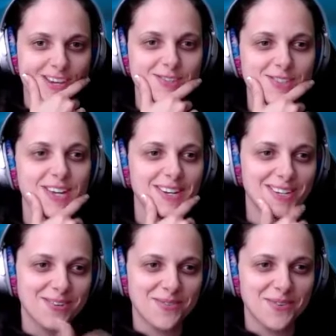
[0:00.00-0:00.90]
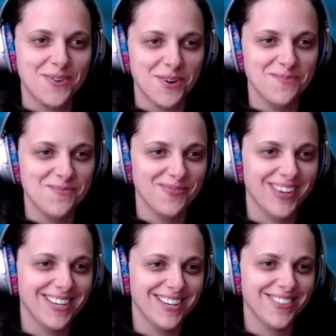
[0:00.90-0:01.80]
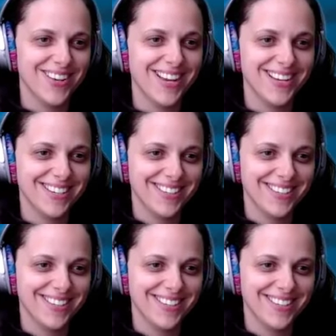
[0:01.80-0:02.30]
How's that any different from any other day?